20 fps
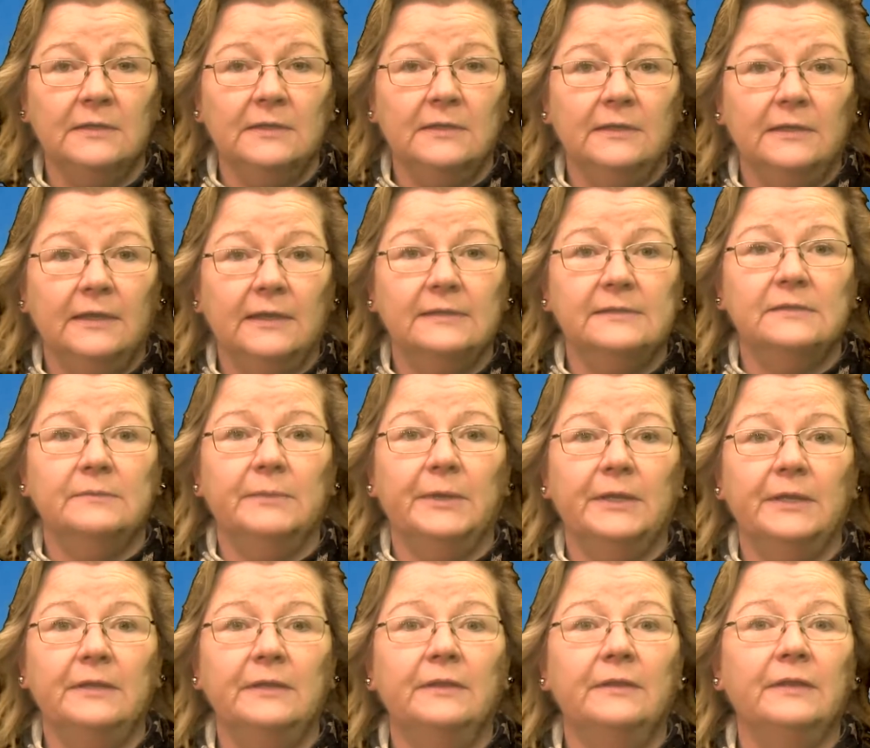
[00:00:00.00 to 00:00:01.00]

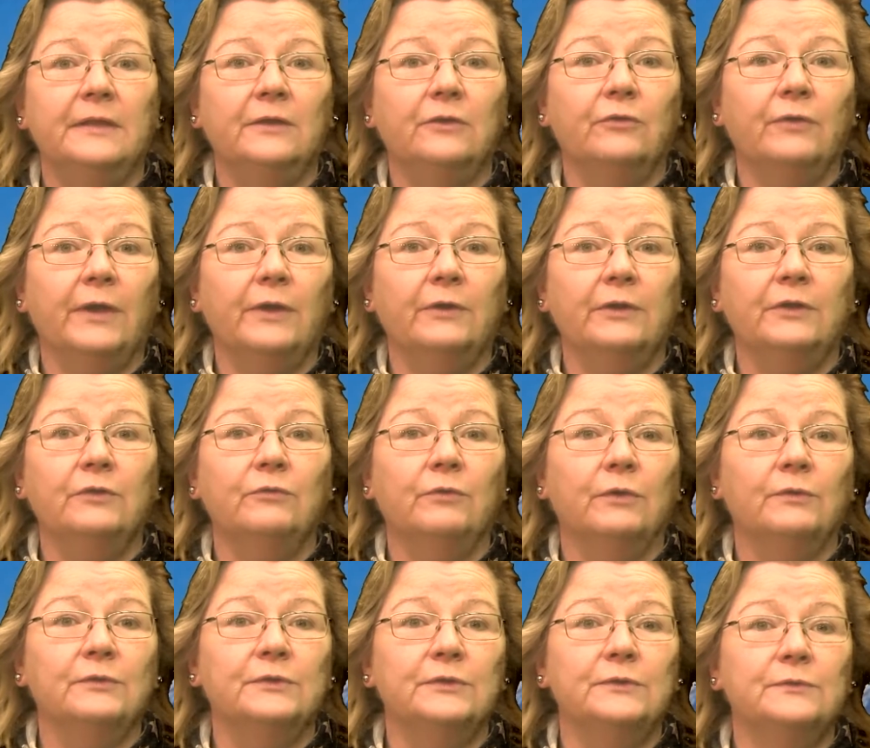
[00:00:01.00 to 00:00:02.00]
estimated the crowd had
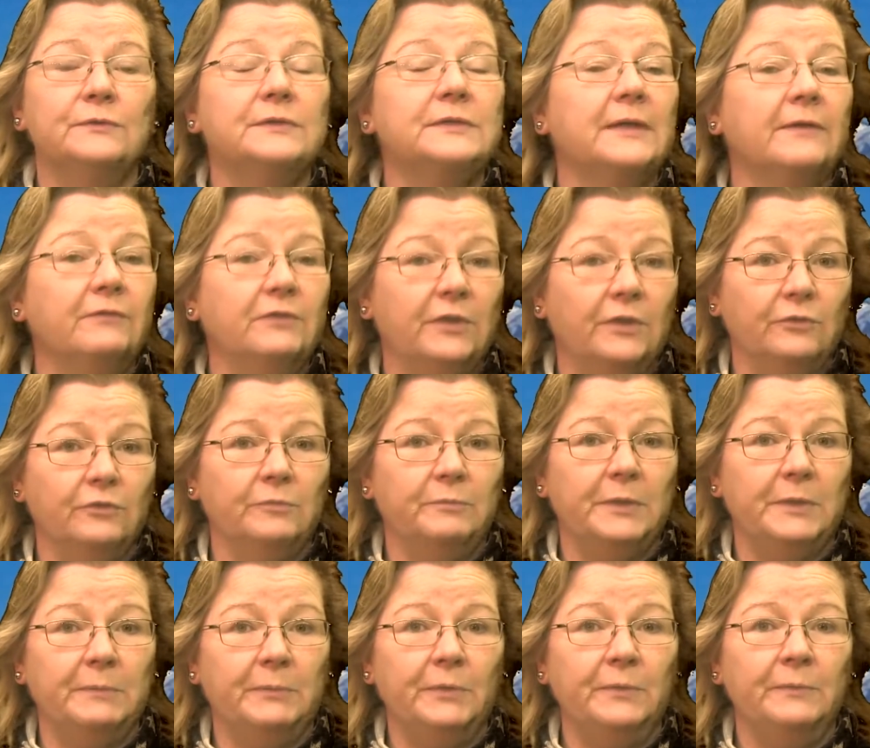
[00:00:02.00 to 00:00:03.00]
grown to 700
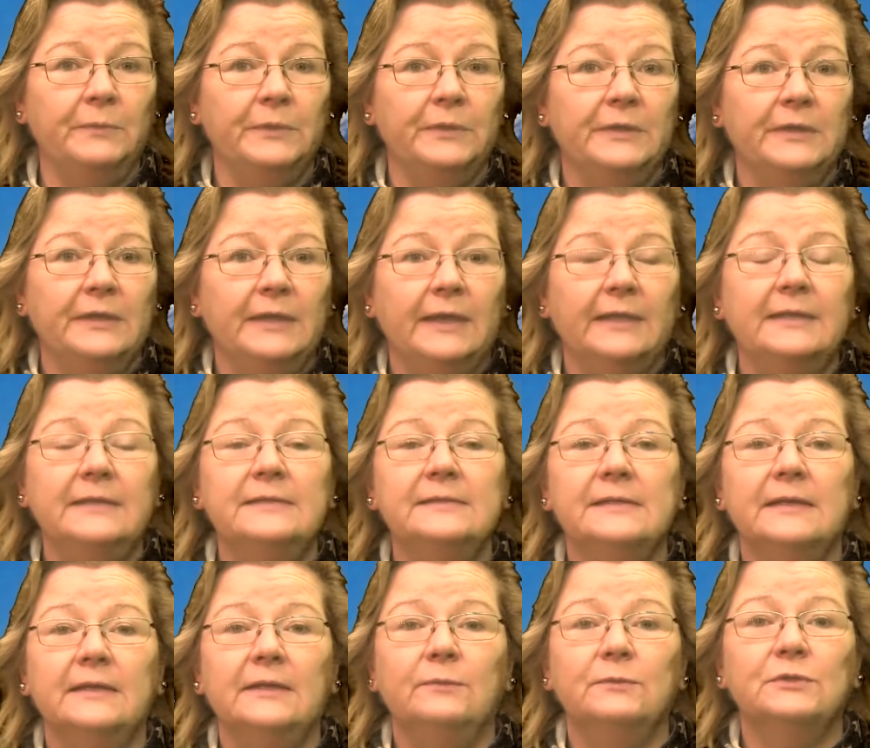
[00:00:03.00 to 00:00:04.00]
people, and he
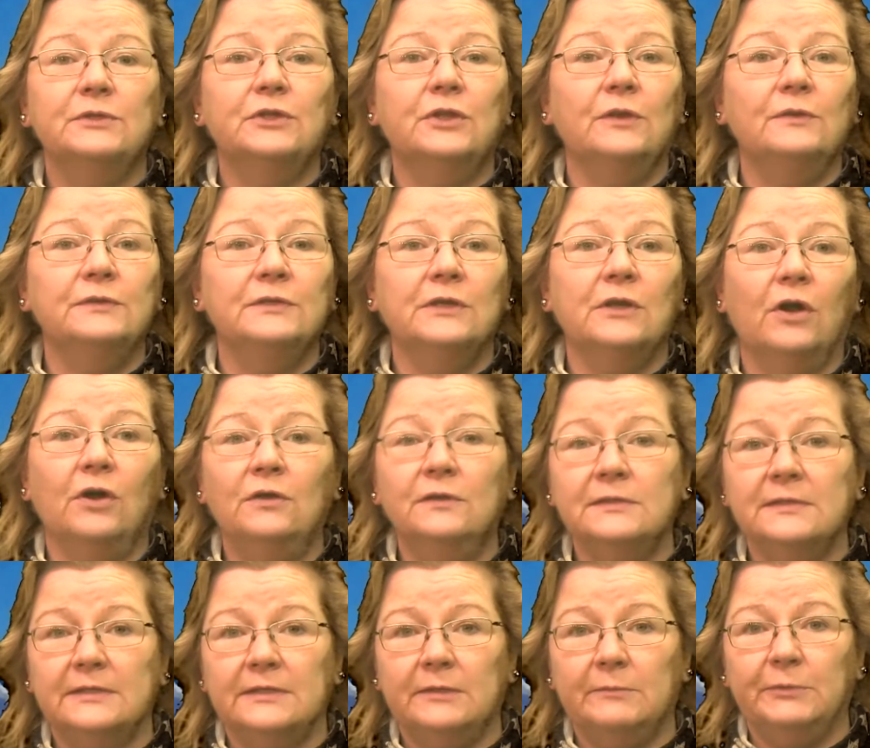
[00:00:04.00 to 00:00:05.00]
said he was closing all
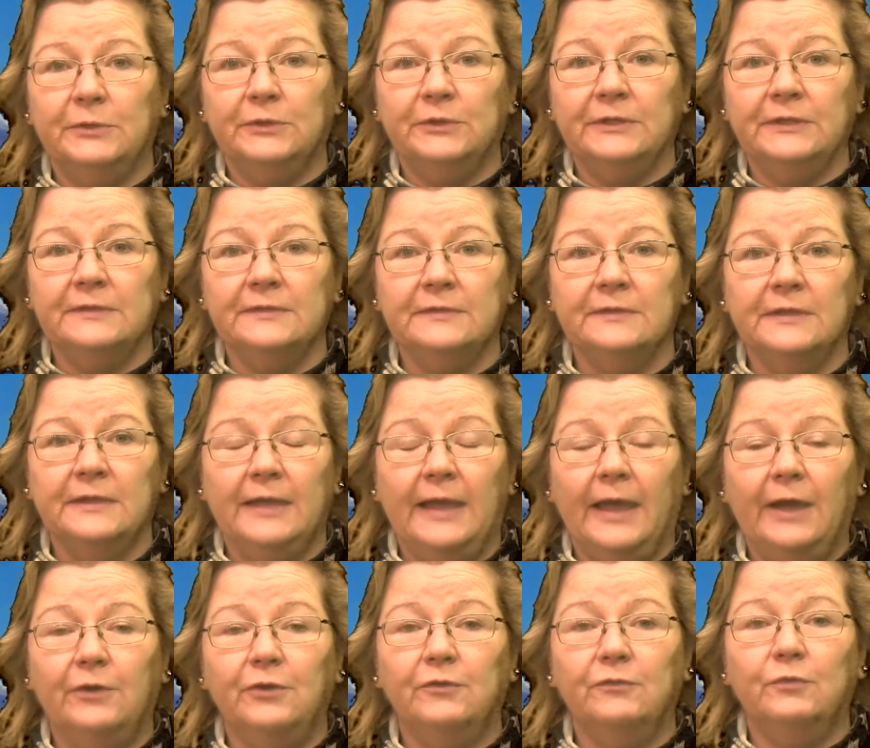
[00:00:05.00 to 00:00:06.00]
city buildings
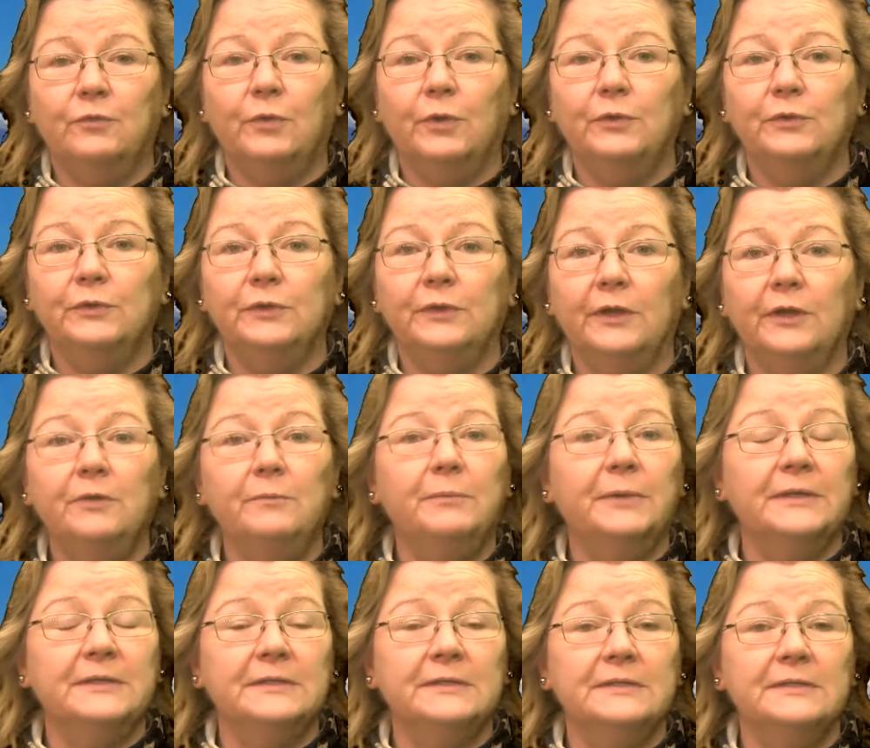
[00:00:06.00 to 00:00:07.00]
out of, quote, "an
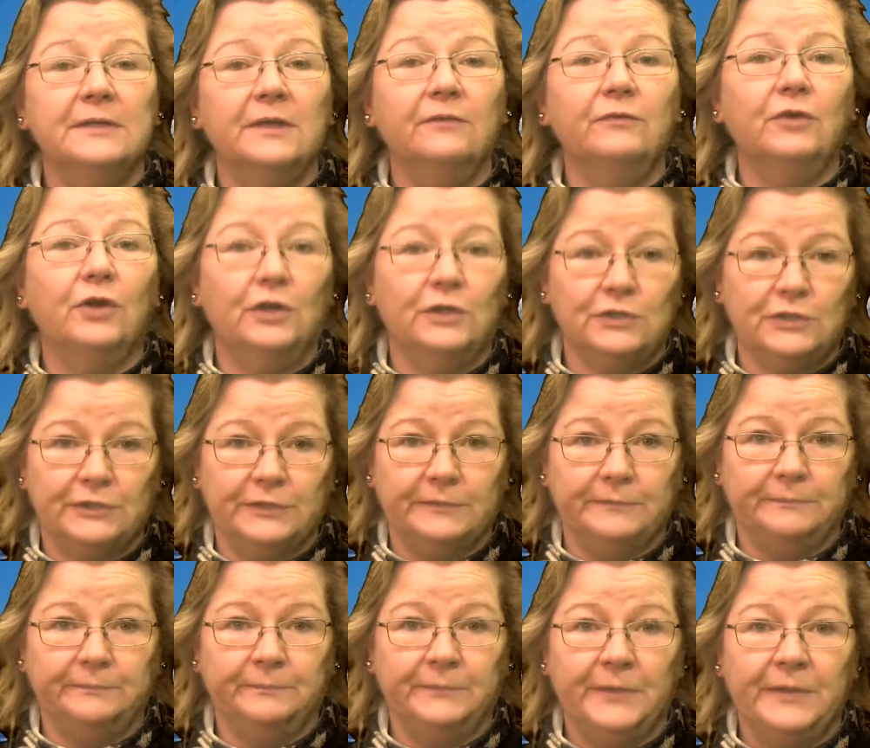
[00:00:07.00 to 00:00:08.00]
abundance of
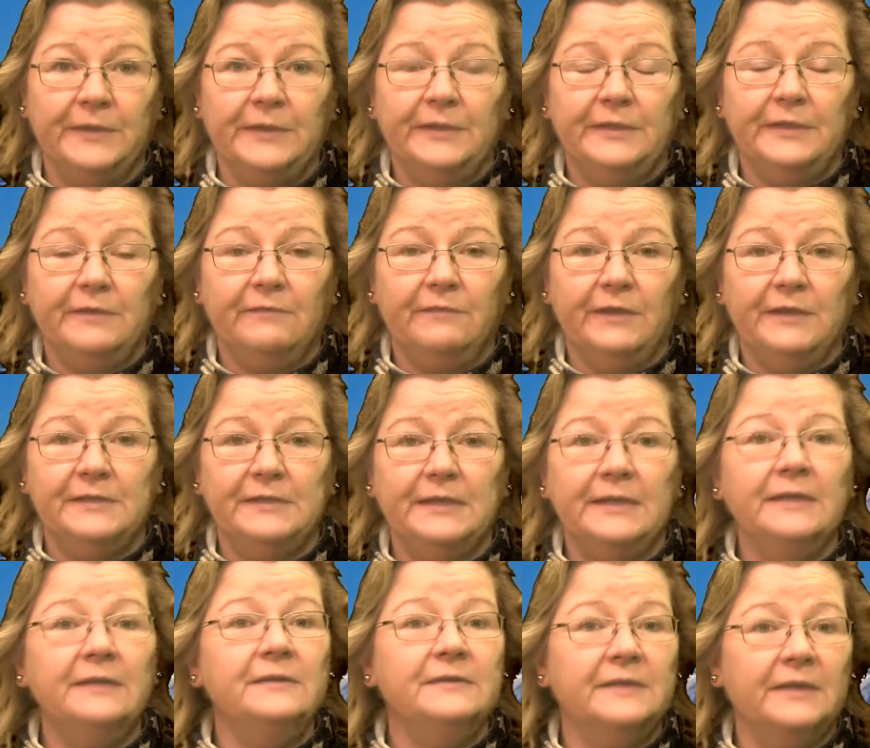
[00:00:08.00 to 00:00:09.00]
caution." The event
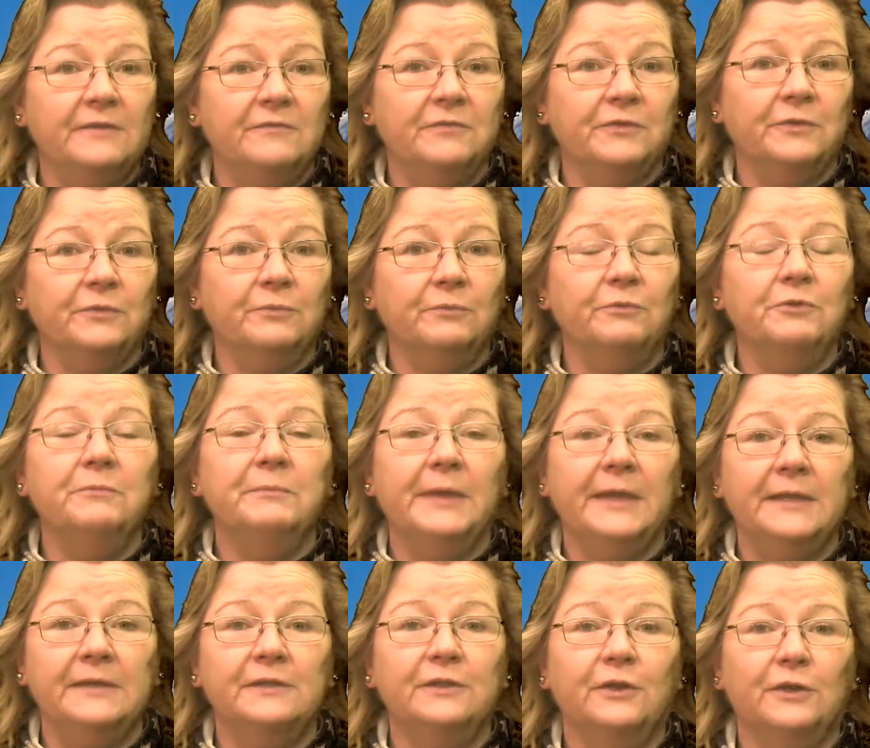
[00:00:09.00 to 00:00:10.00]
in Denver
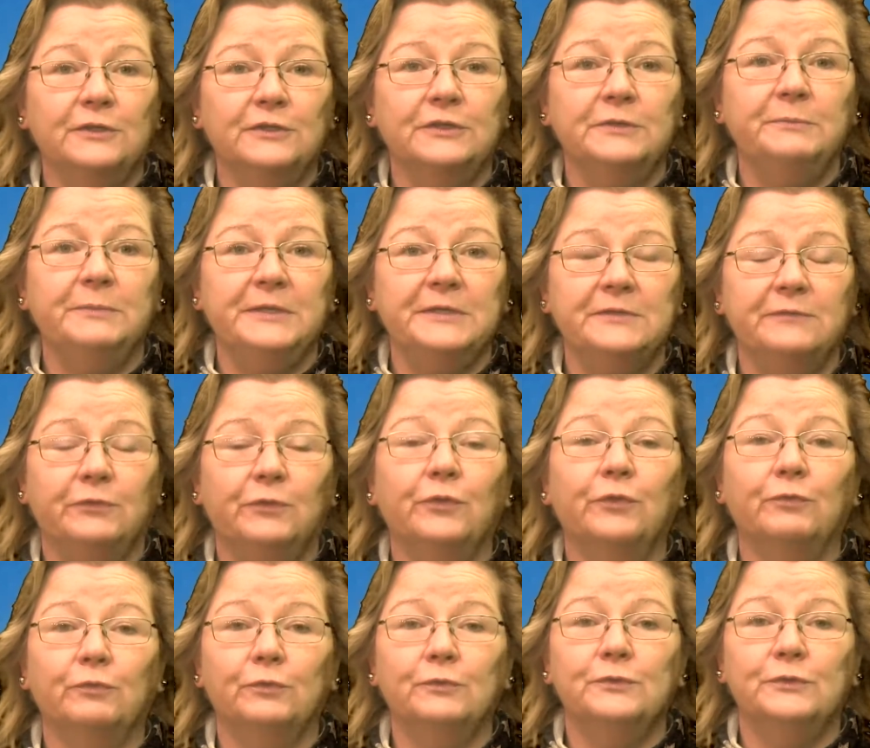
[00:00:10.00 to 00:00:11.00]
remained largely peaceful
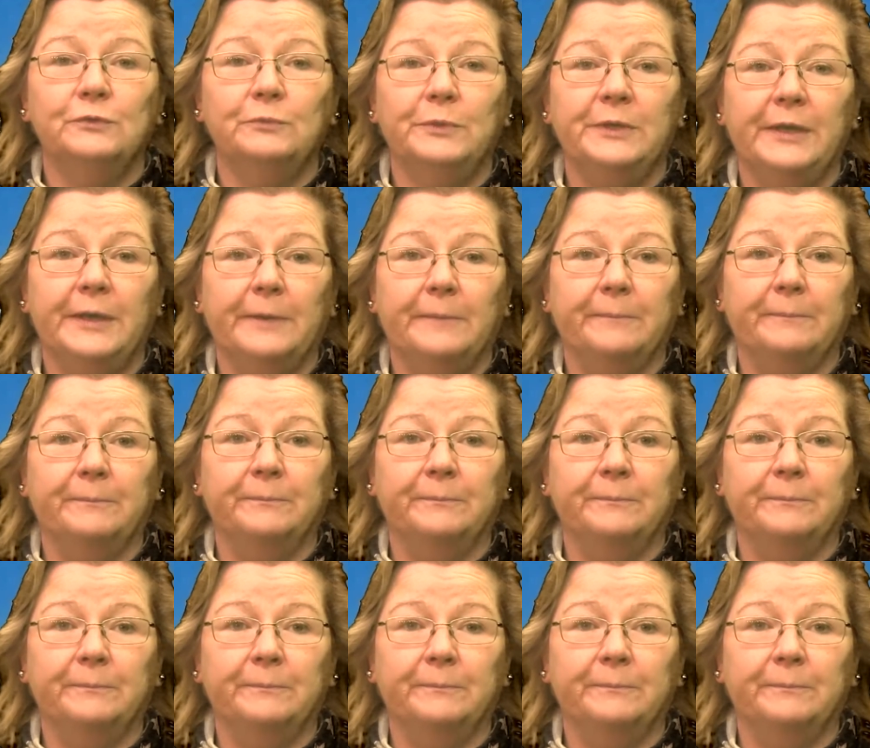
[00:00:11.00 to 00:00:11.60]
through 2 p.m.